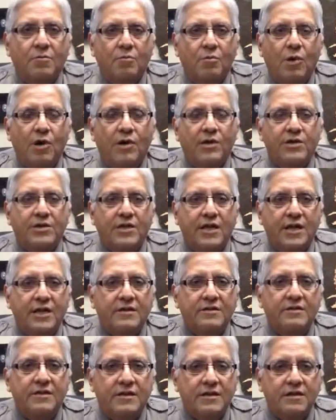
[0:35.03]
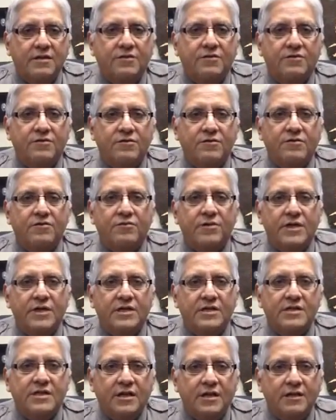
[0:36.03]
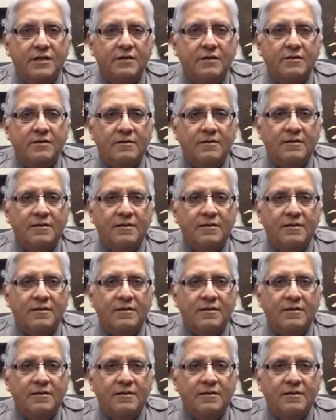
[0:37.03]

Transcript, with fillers: March 18th through the 22nd,